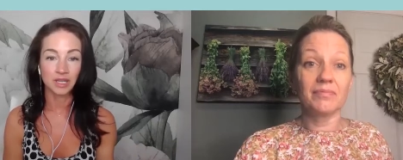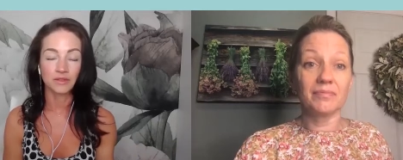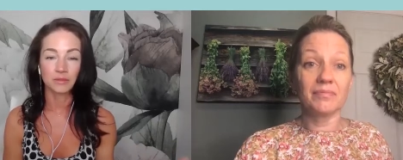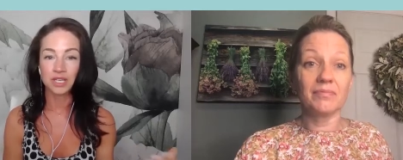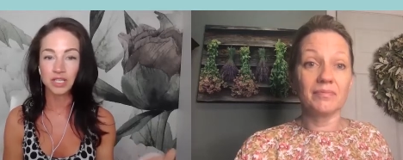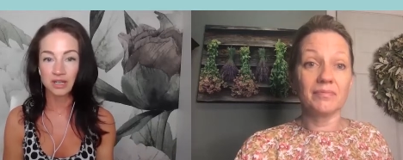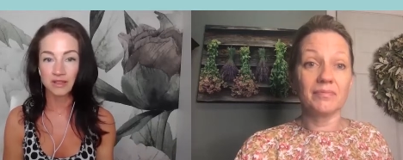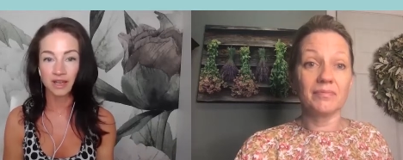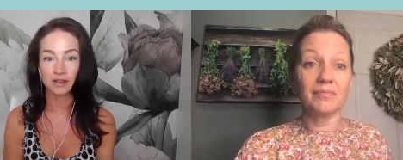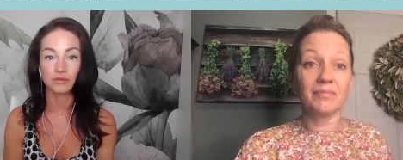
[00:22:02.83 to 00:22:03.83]
Speaker 1: inflammation
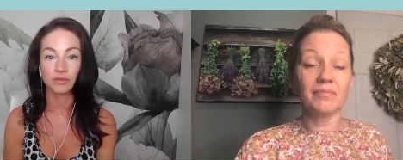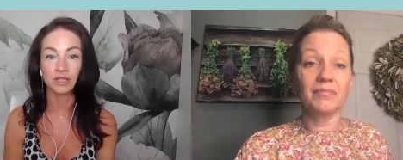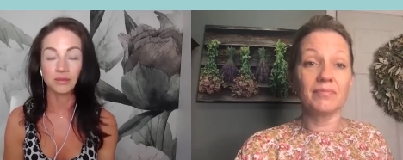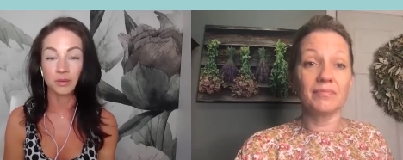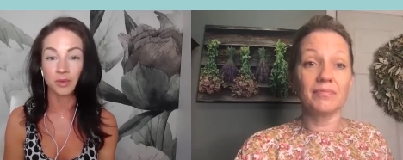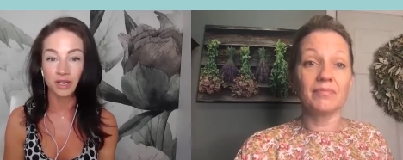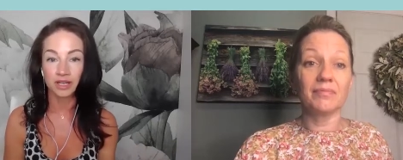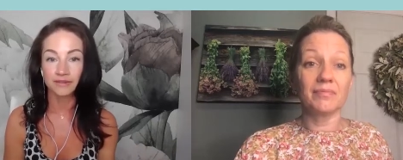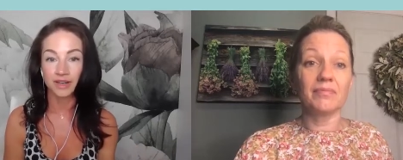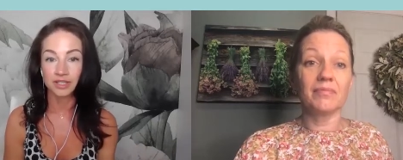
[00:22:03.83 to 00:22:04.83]
that can really be a
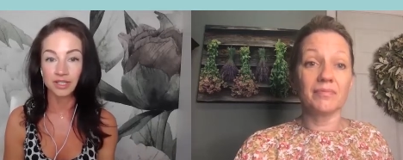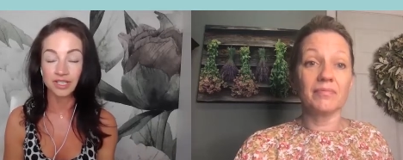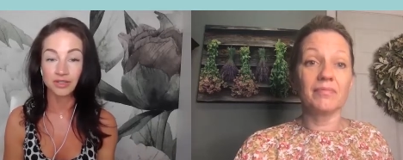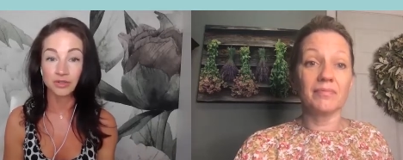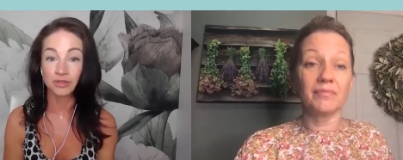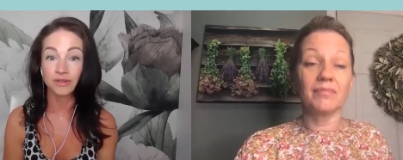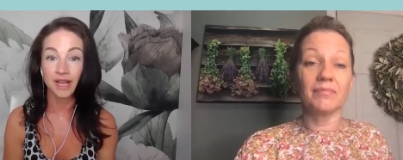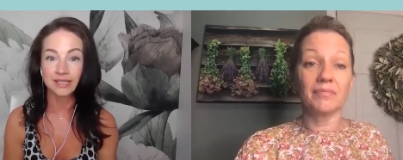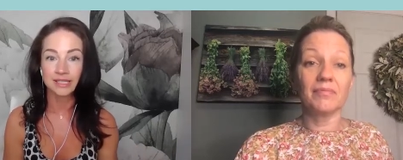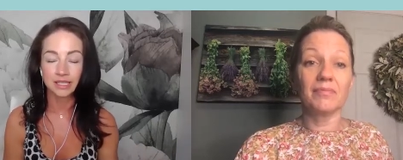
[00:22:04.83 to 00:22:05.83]
blocking factor to true
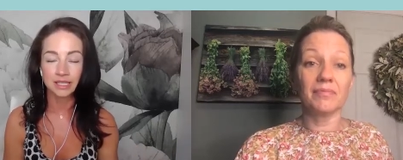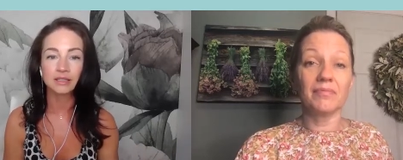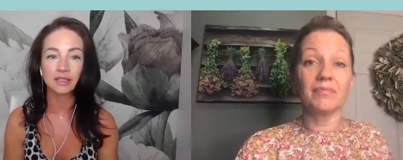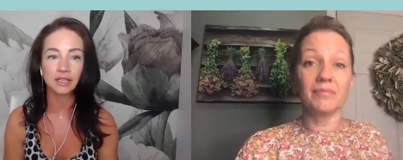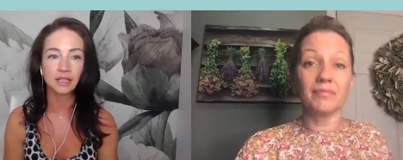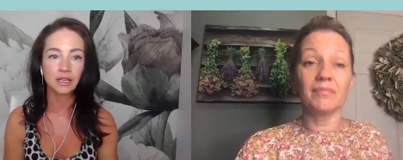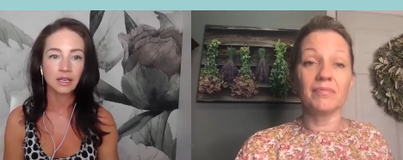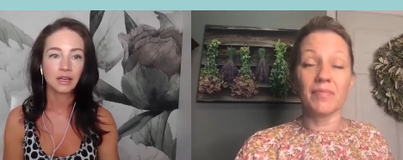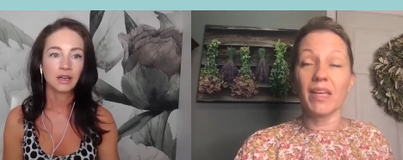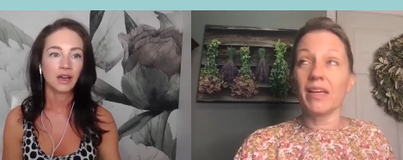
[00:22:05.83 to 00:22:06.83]
lasting healing.
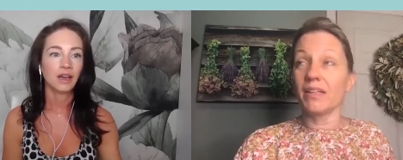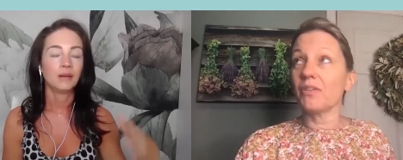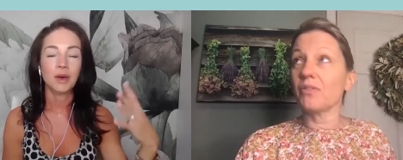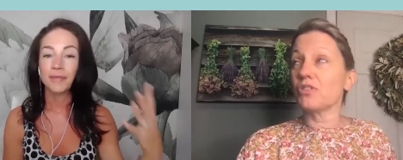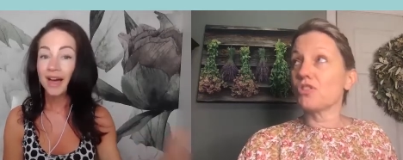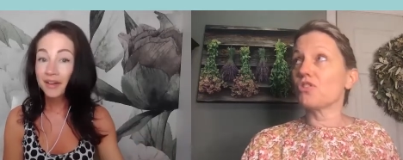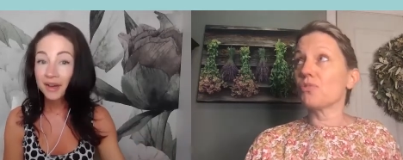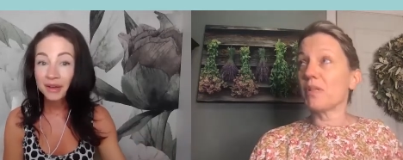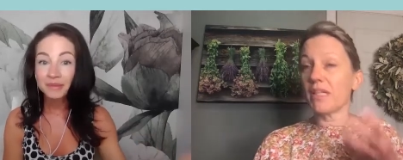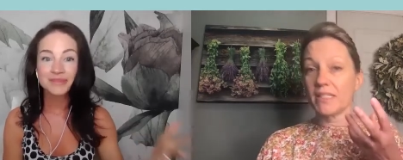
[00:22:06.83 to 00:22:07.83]
Um, well, it's
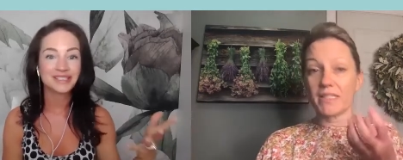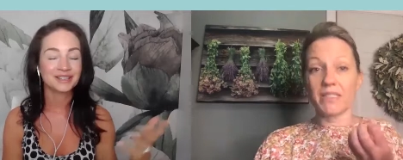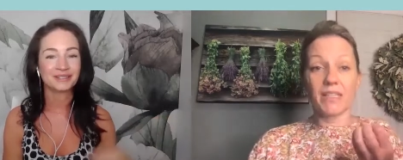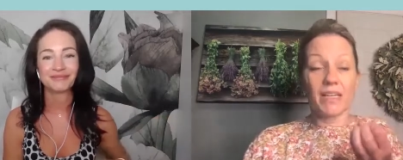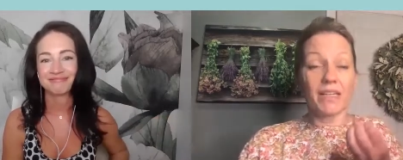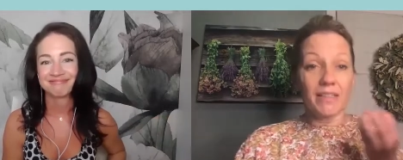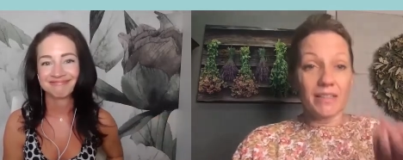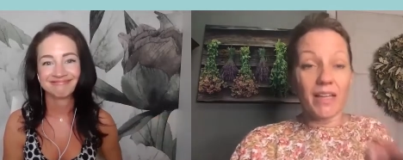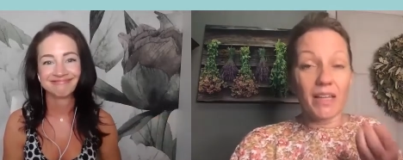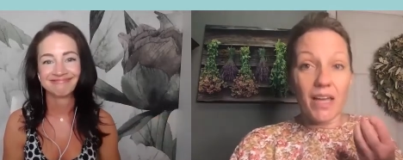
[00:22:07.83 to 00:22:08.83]
true, because you
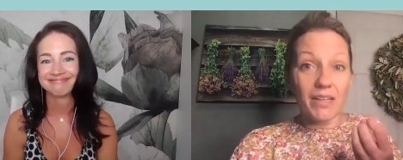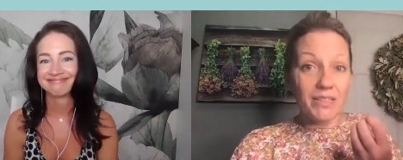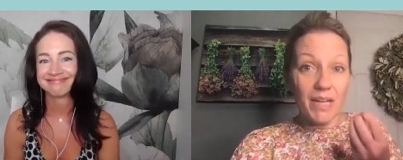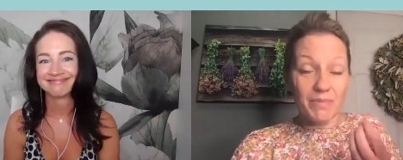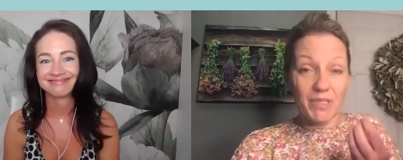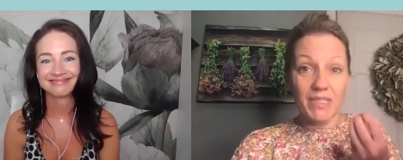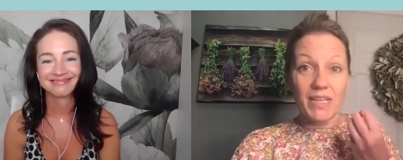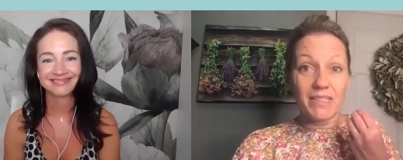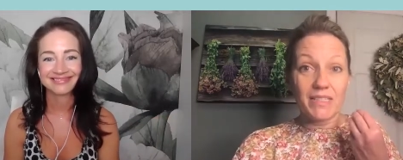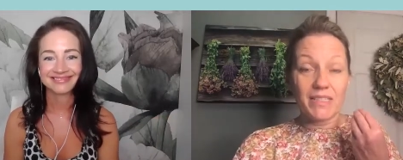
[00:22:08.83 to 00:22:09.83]
know,
Speaker 2: a lot of times the
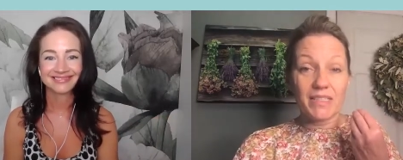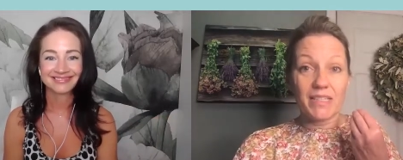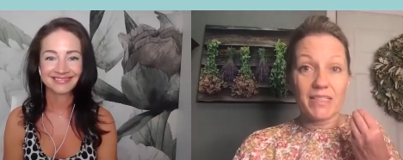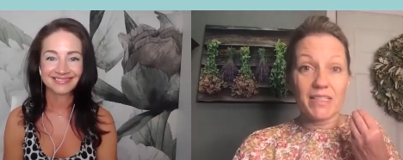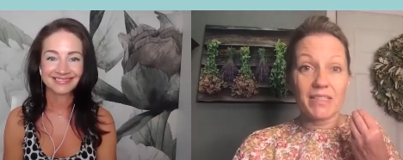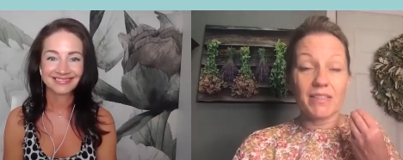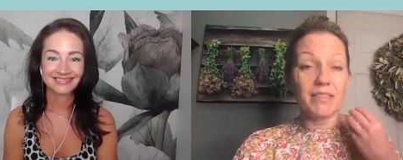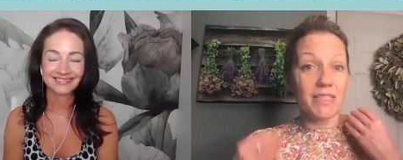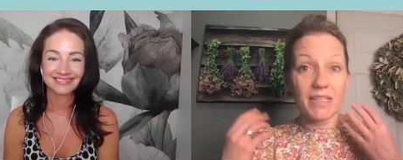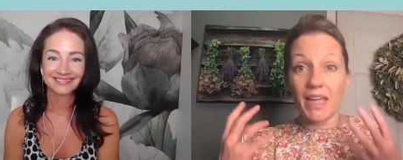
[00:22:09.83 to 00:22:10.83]
dentist
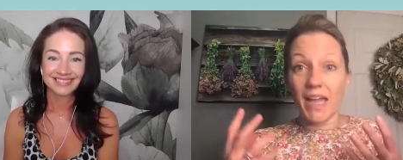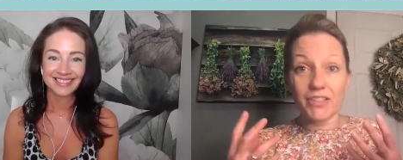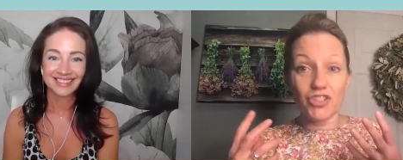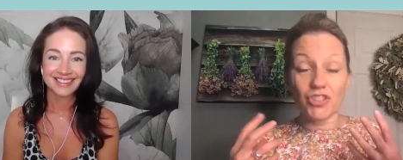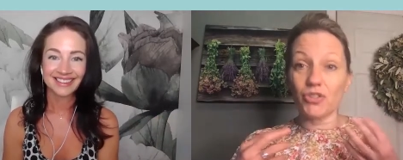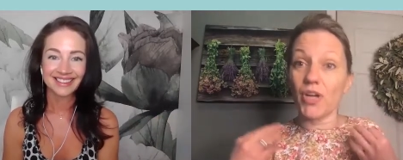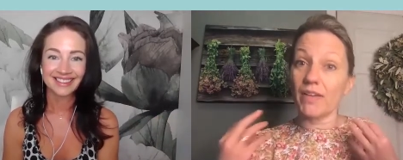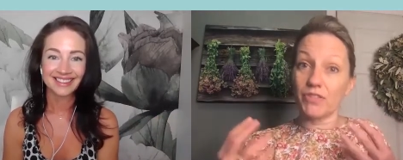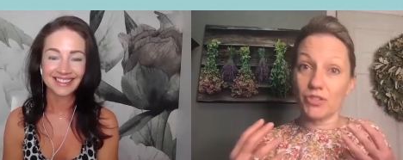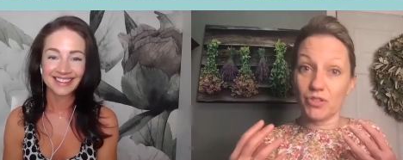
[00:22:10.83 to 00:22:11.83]
doesn't doesn't catch it, or you
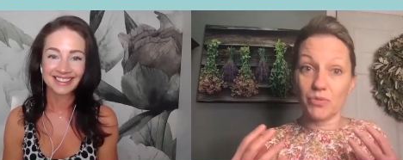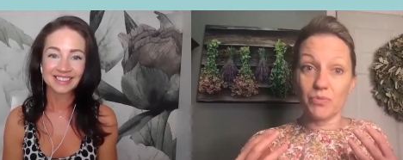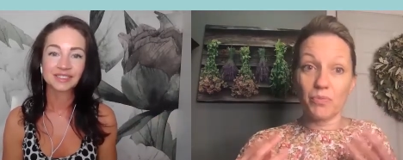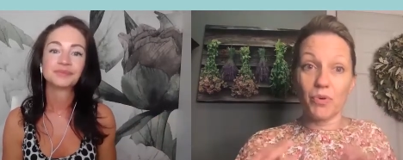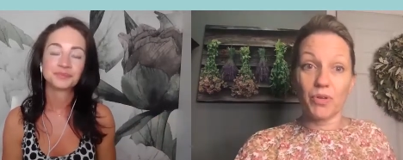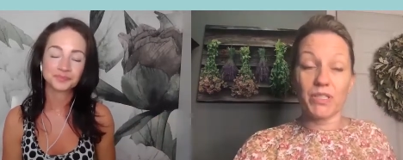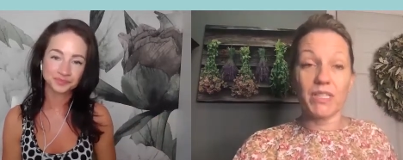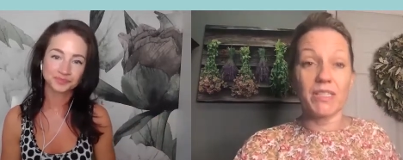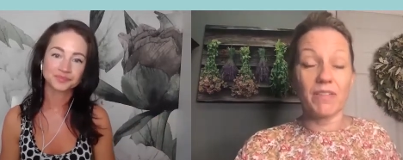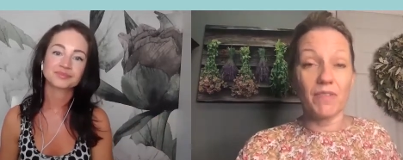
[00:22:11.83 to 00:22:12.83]
have to do more
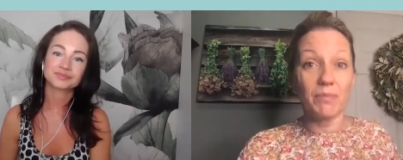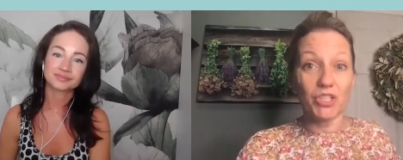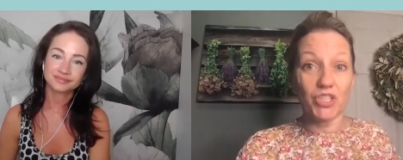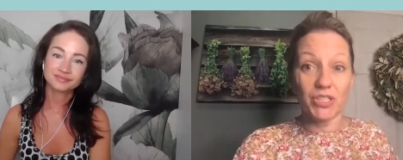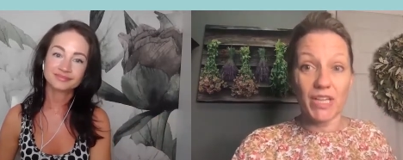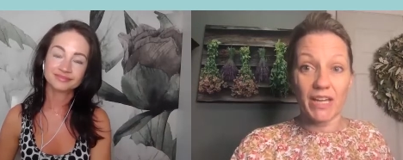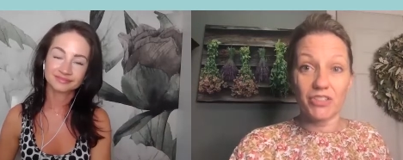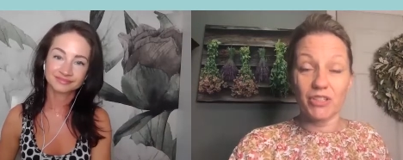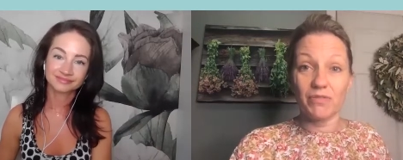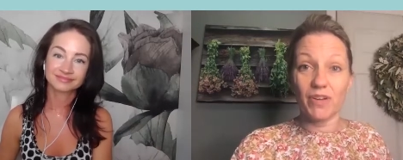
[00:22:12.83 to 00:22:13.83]
extensive imaging to
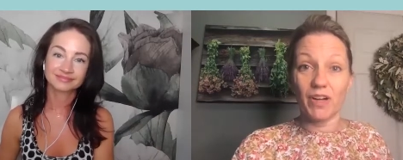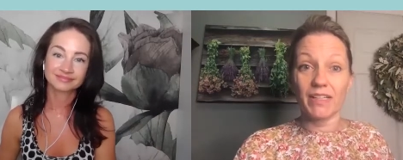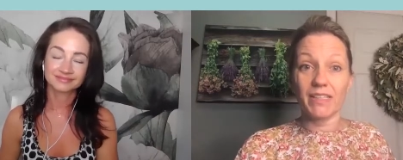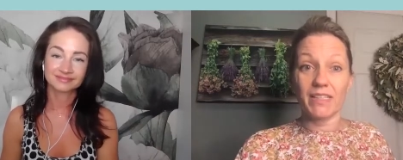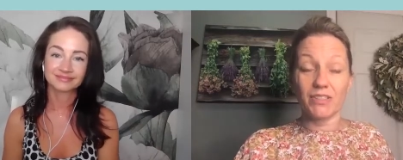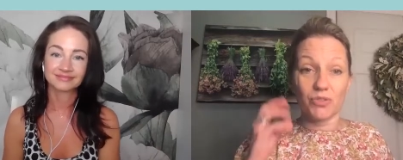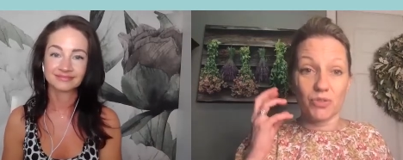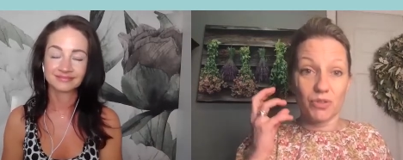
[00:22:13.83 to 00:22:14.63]
actually find these sort